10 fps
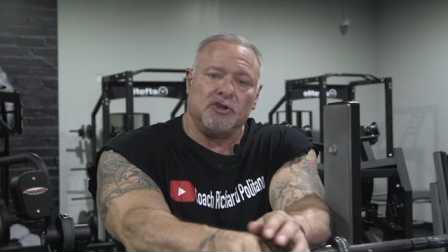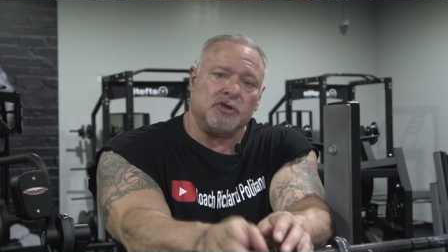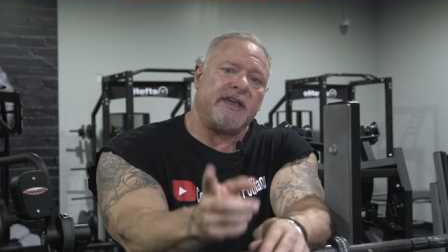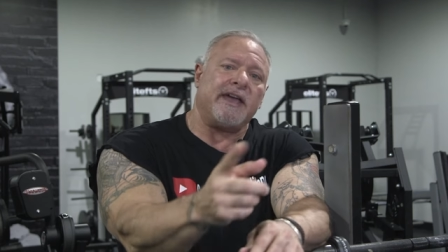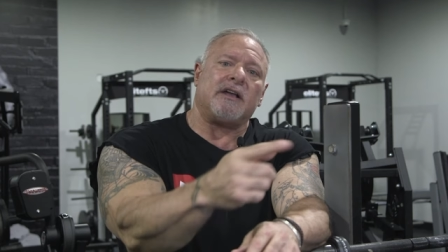
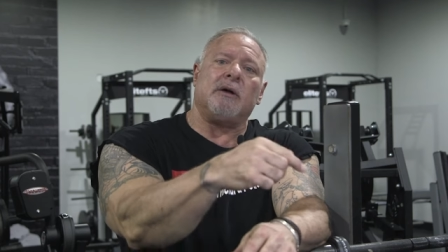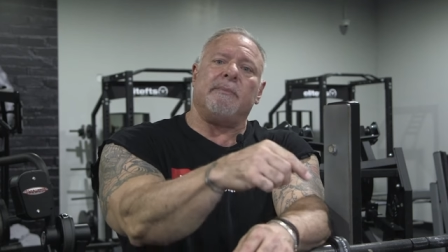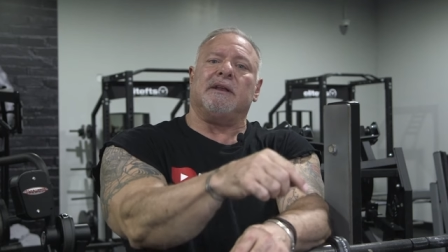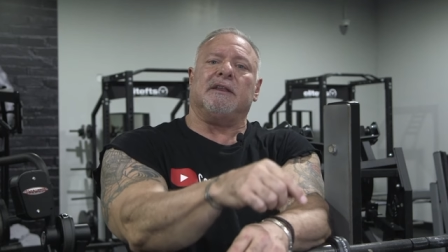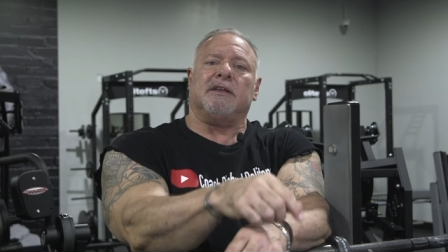You can't come
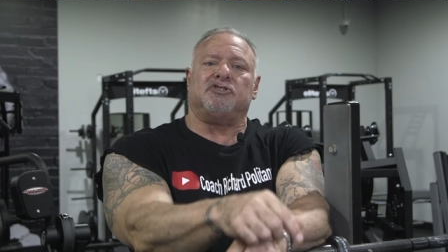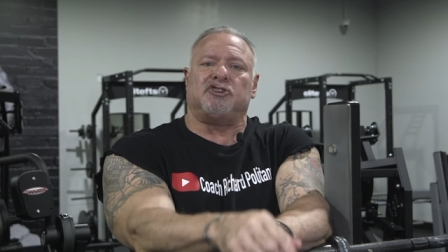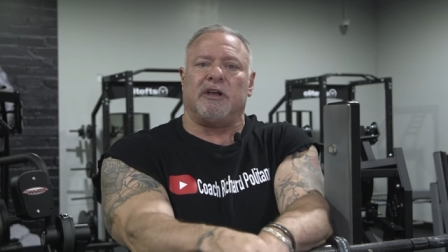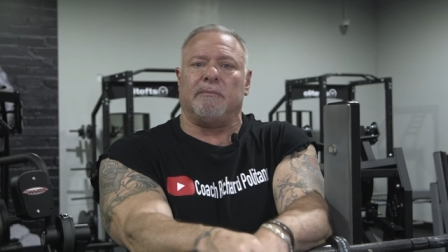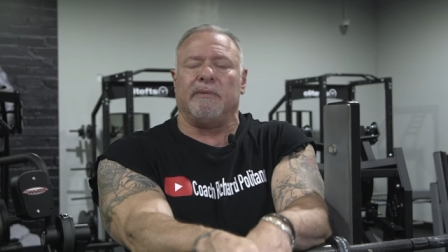into the
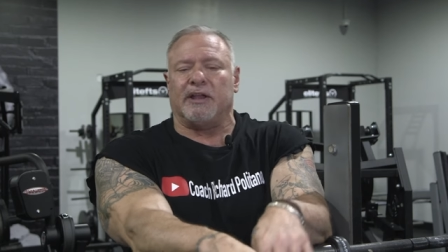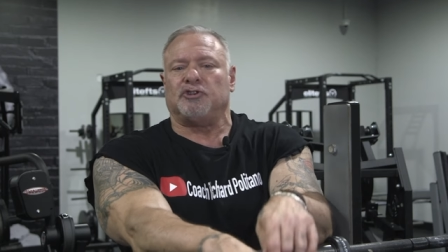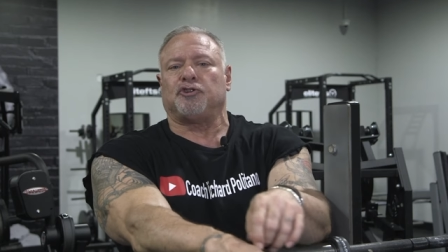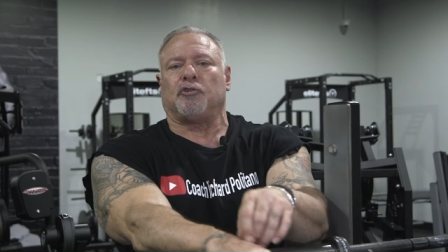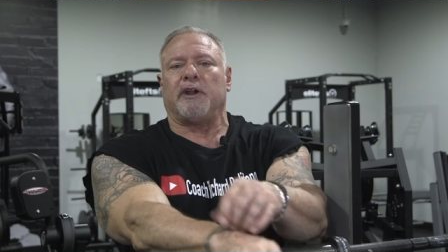gym
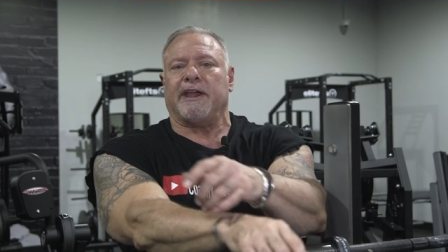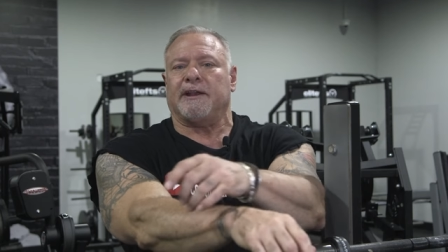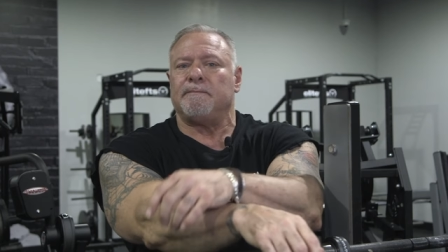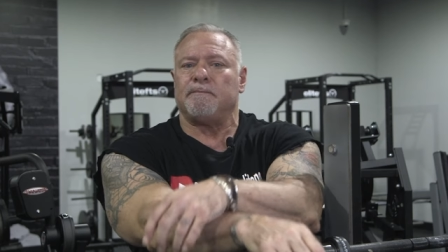and train.